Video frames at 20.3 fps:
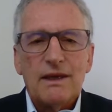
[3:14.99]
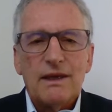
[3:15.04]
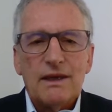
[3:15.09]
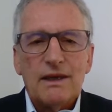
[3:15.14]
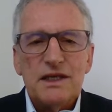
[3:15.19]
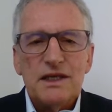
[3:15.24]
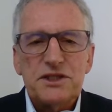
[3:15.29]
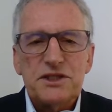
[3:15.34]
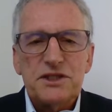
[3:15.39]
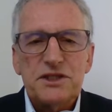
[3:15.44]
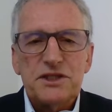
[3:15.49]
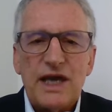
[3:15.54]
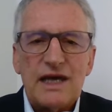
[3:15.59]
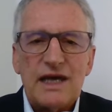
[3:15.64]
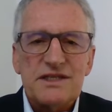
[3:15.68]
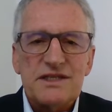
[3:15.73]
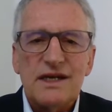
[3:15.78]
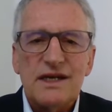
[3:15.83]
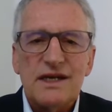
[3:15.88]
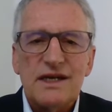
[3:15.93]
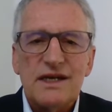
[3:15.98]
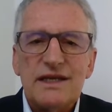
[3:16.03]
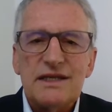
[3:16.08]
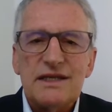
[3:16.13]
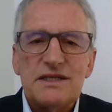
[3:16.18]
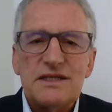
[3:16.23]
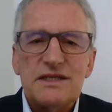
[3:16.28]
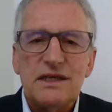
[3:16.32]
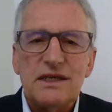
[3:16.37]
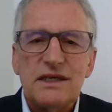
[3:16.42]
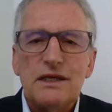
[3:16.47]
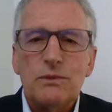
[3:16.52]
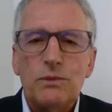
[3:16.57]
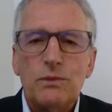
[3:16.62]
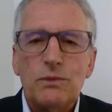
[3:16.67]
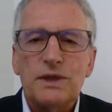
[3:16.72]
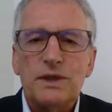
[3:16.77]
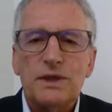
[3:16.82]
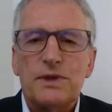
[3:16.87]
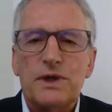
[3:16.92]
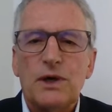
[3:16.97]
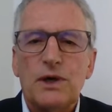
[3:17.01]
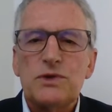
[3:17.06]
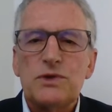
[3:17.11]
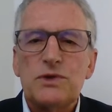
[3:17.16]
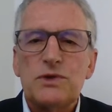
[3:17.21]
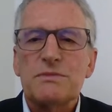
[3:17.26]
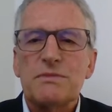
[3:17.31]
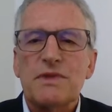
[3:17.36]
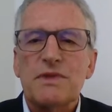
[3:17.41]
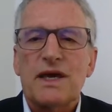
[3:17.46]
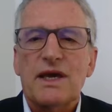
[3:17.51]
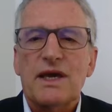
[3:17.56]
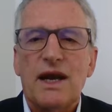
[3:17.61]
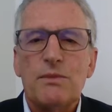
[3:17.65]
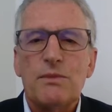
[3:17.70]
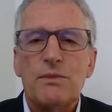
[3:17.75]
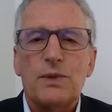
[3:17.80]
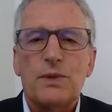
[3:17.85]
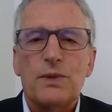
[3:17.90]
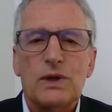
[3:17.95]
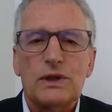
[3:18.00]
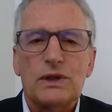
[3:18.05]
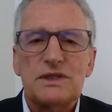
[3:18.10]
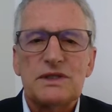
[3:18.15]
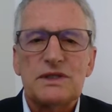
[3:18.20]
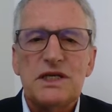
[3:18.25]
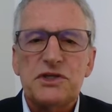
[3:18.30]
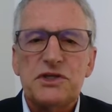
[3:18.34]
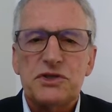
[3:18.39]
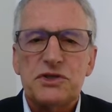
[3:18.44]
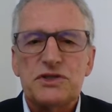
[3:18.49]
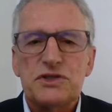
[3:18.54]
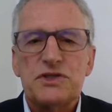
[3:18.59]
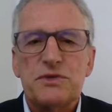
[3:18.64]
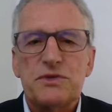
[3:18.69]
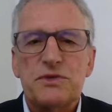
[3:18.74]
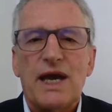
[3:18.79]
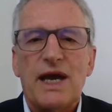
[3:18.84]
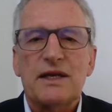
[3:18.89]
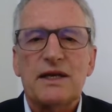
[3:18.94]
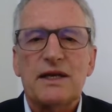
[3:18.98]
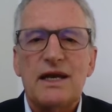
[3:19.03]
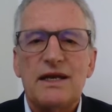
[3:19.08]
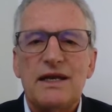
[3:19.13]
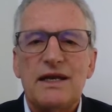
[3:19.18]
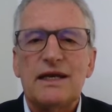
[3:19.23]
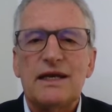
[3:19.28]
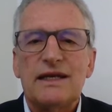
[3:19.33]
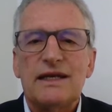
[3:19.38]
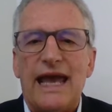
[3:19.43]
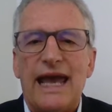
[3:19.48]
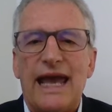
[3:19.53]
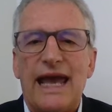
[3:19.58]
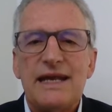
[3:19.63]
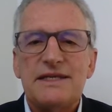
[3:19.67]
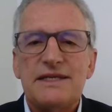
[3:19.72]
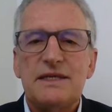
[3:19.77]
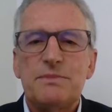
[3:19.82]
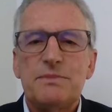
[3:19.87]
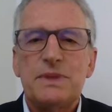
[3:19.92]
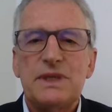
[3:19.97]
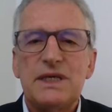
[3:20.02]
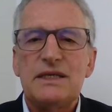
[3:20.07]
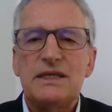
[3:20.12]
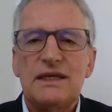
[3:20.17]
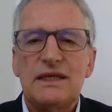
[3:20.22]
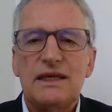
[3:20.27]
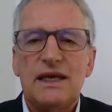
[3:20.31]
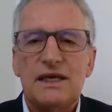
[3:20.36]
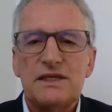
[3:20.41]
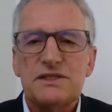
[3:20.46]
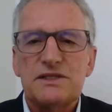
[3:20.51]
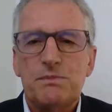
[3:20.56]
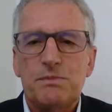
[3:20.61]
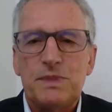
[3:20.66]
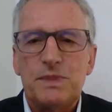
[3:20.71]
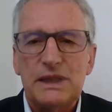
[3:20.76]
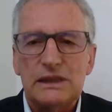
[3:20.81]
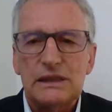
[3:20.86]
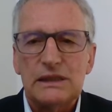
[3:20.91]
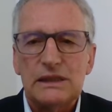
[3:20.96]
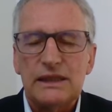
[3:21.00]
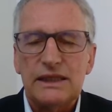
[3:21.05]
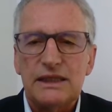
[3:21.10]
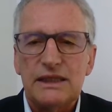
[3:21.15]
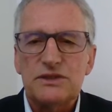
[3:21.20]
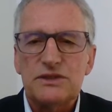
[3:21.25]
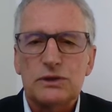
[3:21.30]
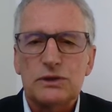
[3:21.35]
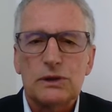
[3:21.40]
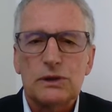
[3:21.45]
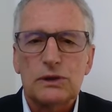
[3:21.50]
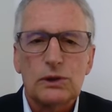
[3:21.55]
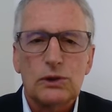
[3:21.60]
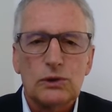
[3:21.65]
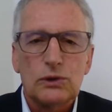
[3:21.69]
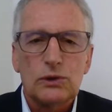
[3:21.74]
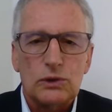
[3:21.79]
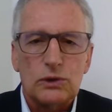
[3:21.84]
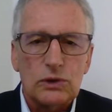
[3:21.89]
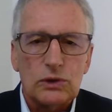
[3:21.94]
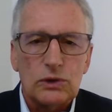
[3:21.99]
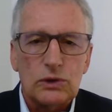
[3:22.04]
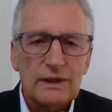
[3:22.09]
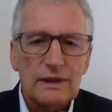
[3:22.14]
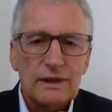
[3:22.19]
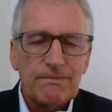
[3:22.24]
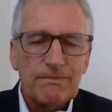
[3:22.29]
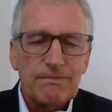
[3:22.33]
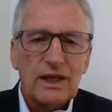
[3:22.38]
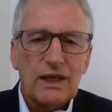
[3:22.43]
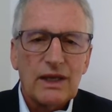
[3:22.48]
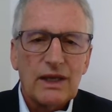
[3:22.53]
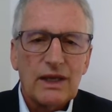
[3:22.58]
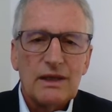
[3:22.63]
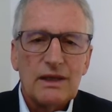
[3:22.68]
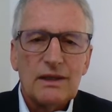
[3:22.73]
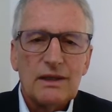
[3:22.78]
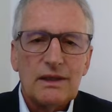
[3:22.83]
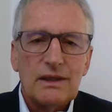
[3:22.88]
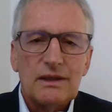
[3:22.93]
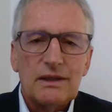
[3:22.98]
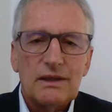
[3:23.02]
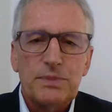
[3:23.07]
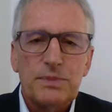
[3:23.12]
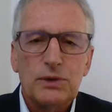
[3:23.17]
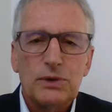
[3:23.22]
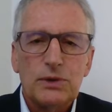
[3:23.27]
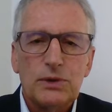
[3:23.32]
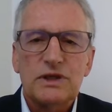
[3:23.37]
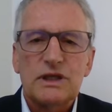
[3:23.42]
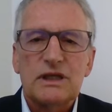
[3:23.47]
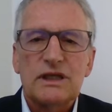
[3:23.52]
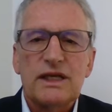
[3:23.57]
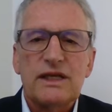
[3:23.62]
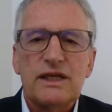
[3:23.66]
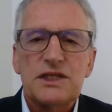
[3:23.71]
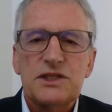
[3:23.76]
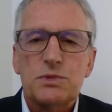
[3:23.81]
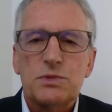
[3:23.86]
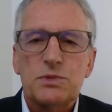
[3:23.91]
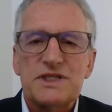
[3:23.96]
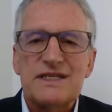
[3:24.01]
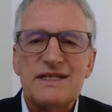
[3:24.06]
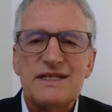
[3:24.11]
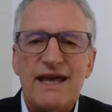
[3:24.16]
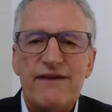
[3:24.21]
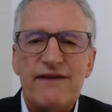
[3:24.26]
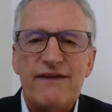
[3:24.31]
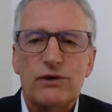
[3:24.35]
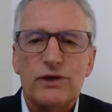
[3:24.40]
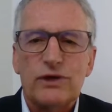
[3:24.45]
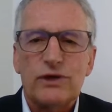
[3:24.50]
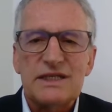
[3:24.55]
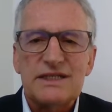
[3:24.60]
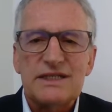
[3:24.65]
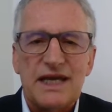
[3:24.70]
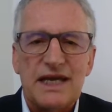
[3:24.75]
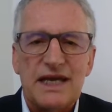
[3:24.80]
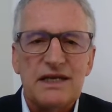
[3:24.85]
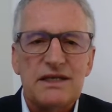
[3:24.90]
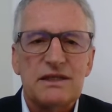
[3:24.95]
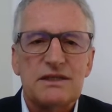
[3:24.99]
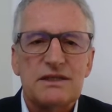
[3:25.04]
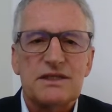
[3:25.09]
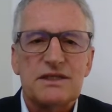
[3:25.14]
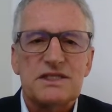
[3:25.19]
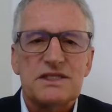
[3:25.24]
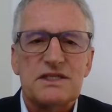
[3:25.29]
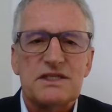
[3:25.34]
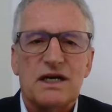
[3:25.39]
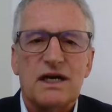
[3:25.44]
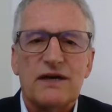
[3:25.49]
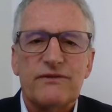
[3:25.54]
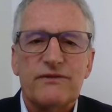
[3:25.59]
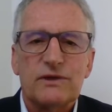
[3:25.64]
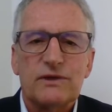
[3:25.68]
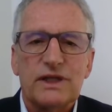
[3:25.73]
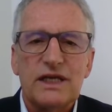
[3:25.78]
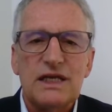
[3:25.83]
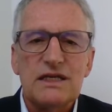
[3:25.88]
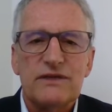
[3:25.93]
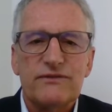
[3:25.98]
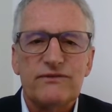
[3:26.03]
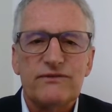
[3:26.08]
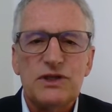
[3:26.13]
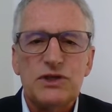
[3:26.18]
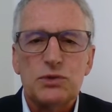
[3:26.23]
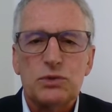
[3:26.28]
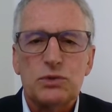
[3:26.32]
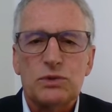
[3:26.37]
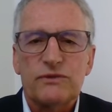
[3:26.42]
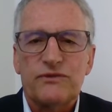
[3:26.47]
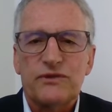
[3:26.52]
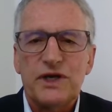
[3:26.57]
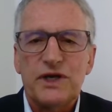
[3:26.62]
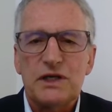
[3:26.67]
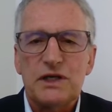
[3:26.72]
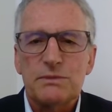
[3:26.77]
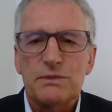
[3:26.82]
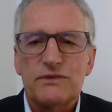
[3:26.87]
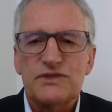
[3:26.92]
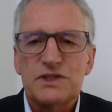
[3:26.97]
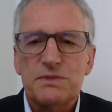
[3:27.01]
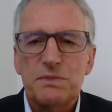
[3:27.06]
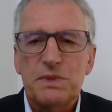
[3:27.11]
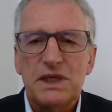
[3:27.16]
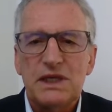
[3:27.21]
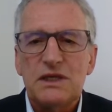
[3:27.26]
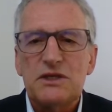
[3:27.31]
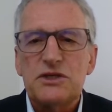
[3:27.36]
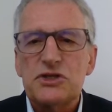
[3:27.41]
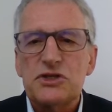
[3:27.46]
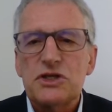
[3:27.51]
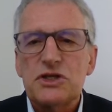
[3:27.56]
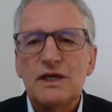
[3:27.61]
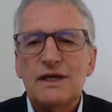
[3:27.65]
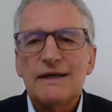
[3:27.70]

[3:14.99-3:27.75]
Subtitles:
In 2018, we approached some Canberra politicians about getting an anti-BDS bill into law. Importantly, this was never intended to stifle individual freedom of speech,